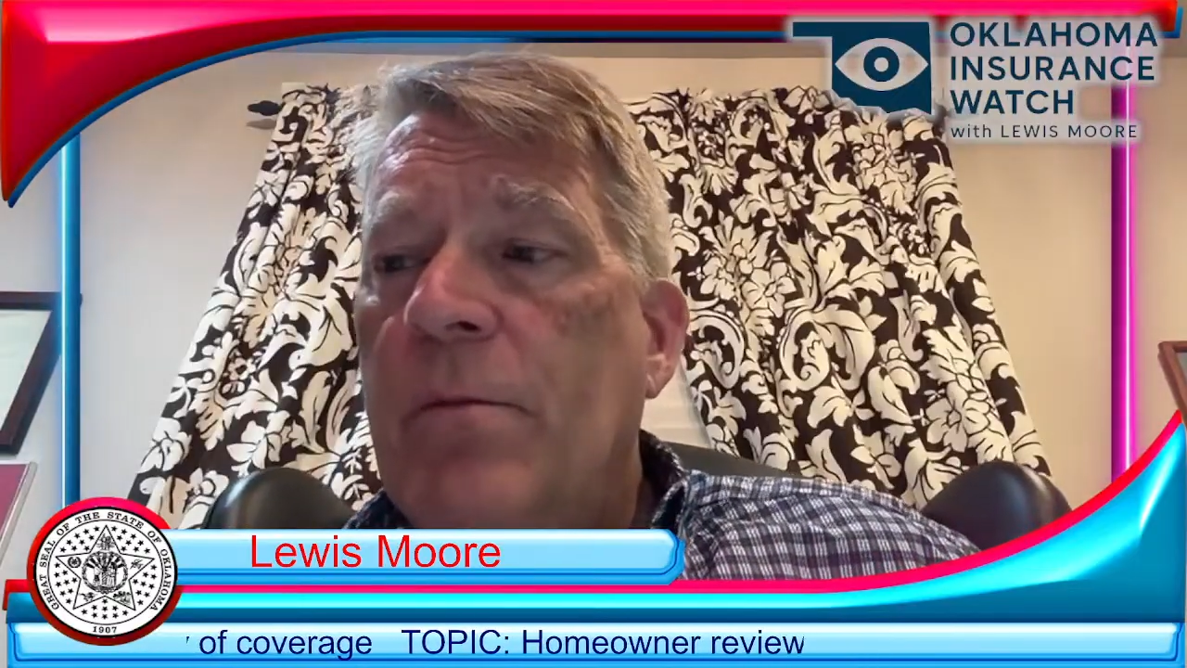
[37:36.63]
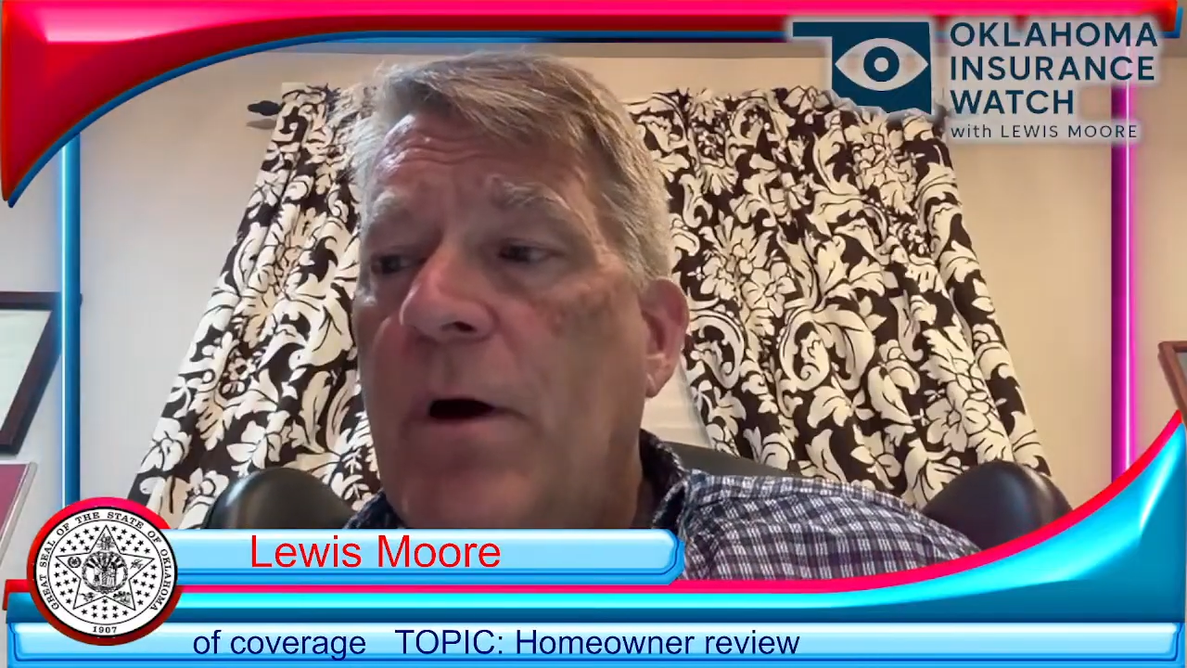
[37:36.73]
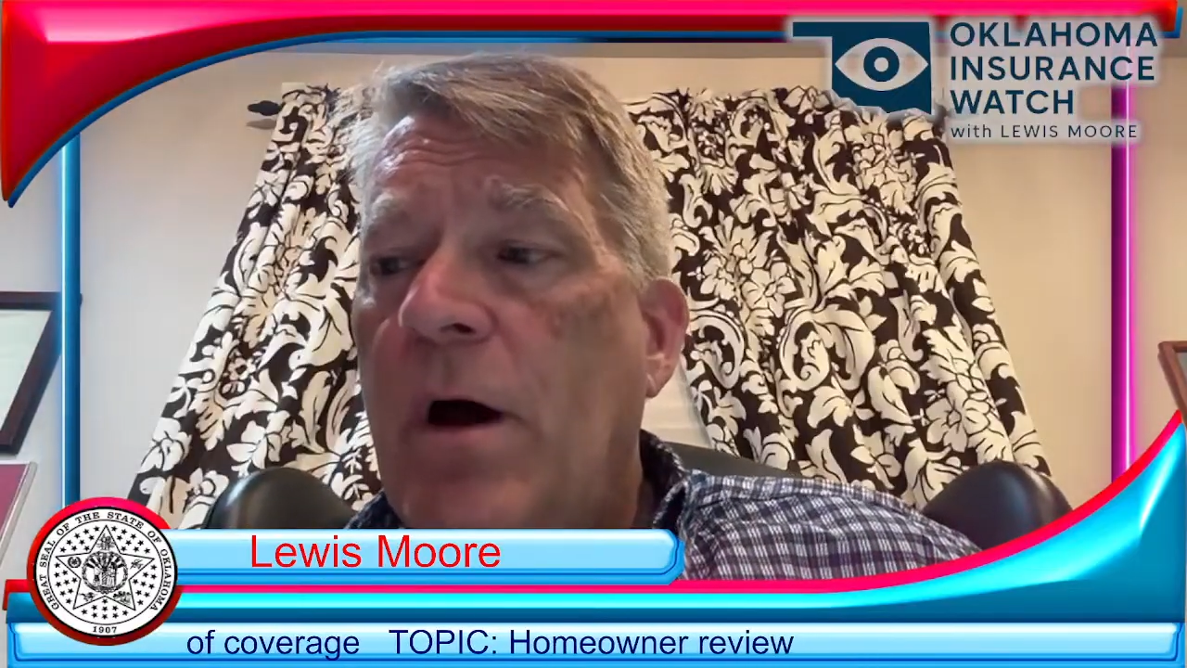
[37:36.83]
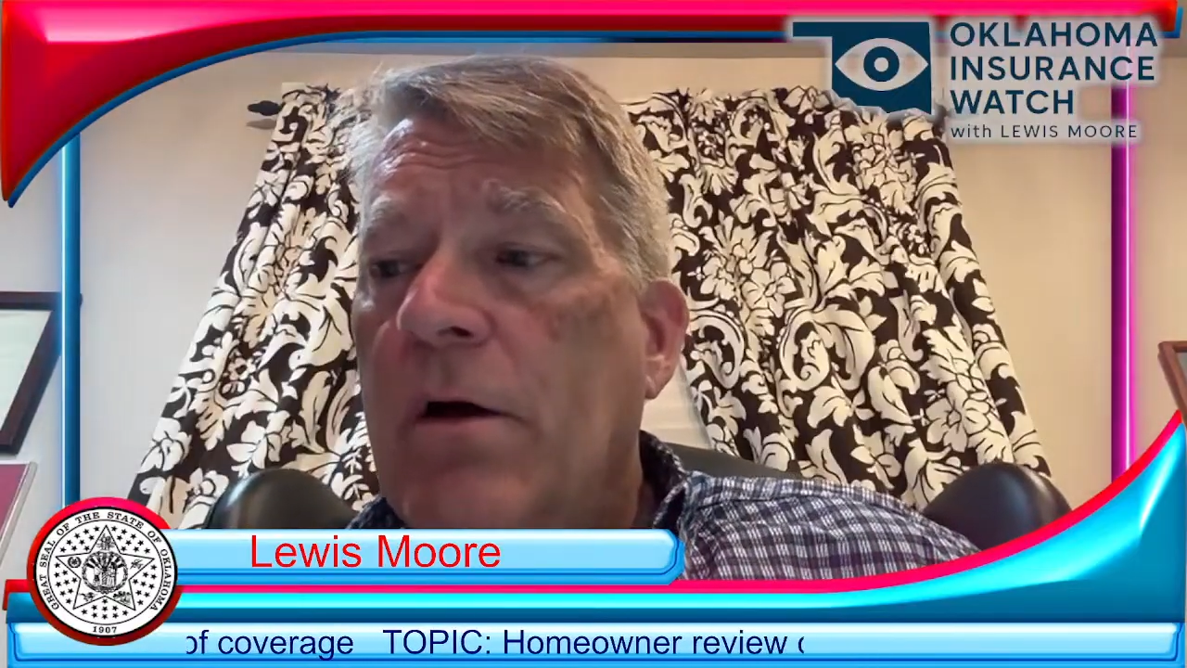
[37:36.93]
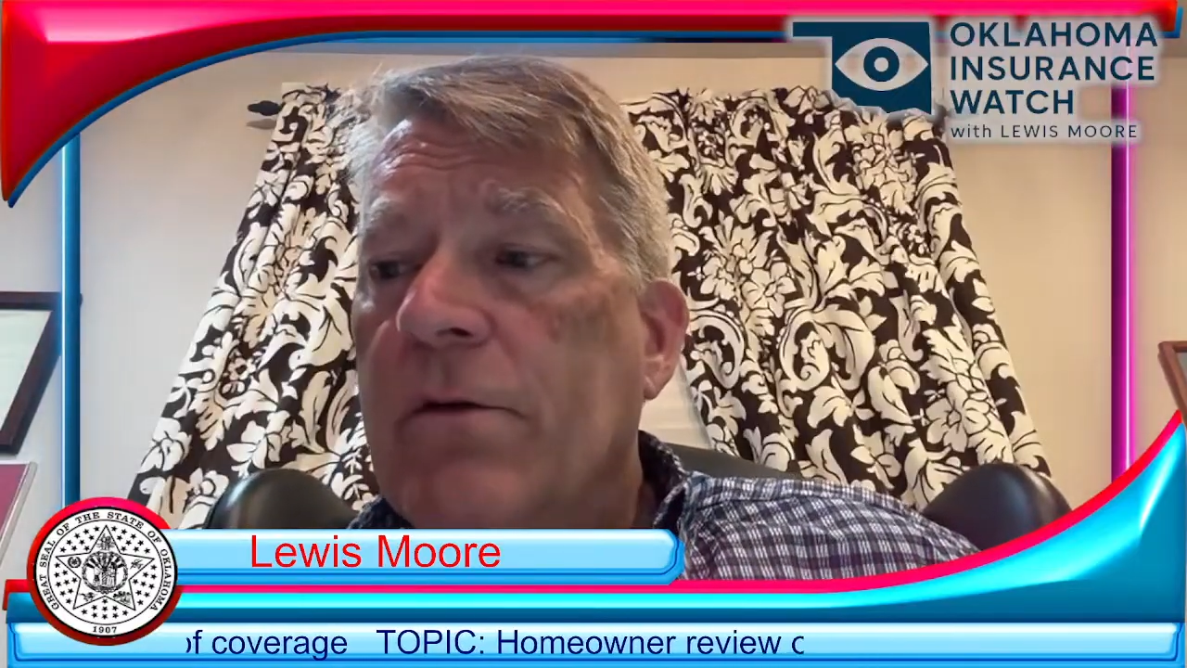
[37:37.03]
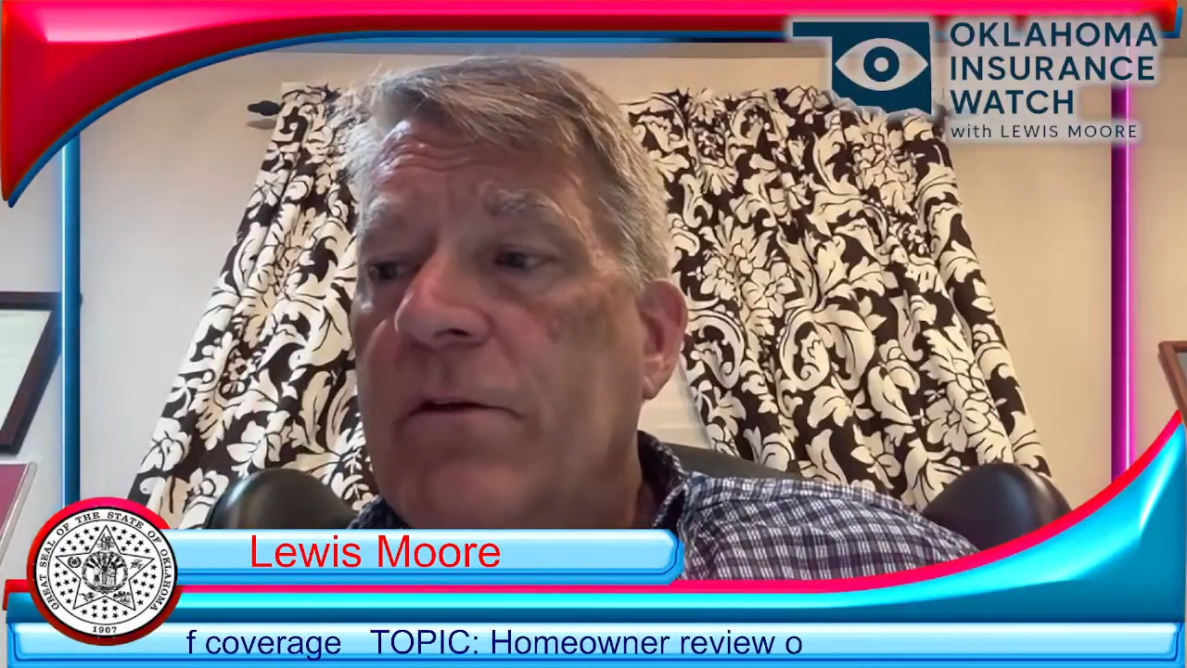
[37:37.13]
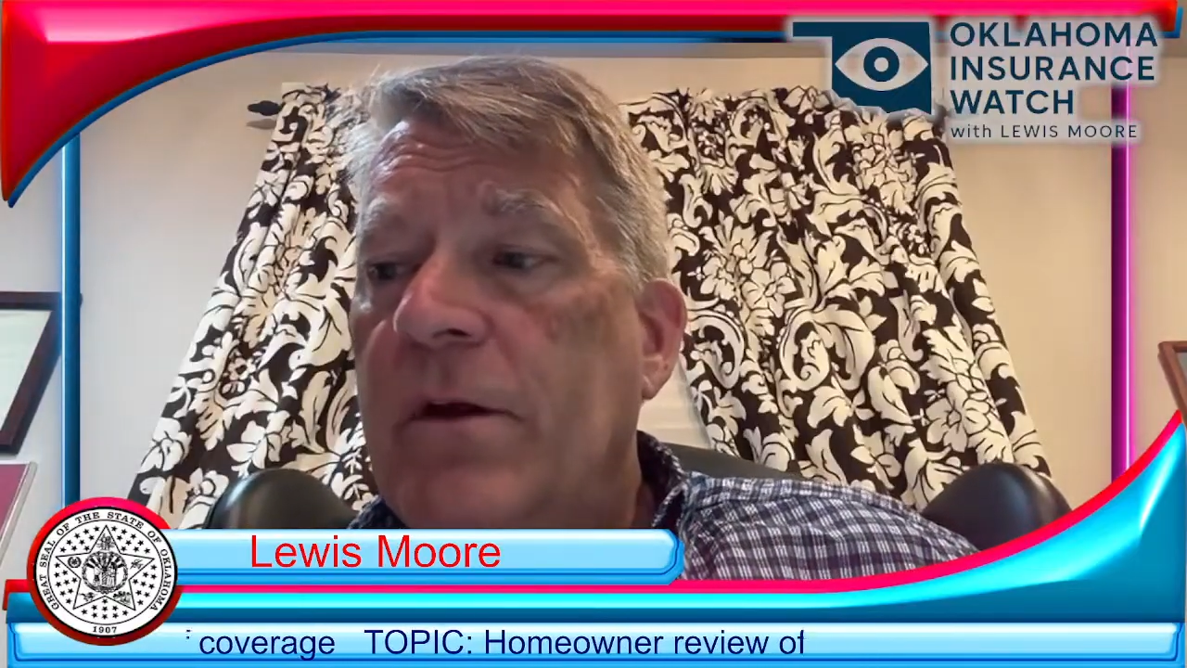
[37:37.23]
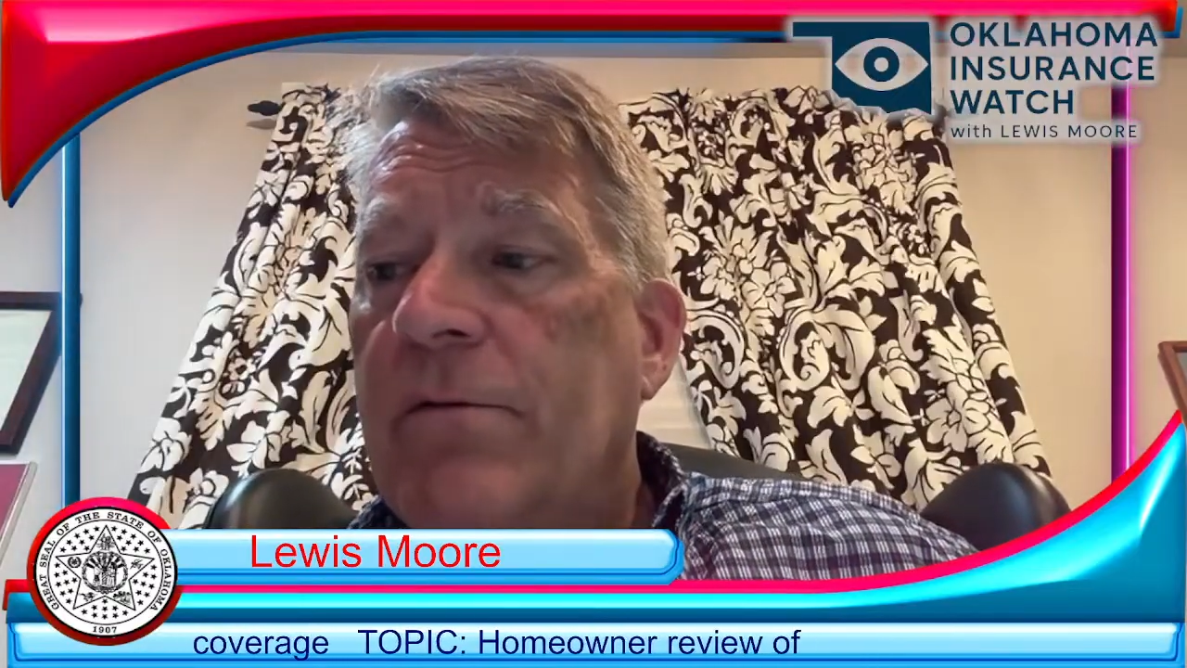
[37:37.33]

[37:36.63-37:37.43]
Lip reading: policy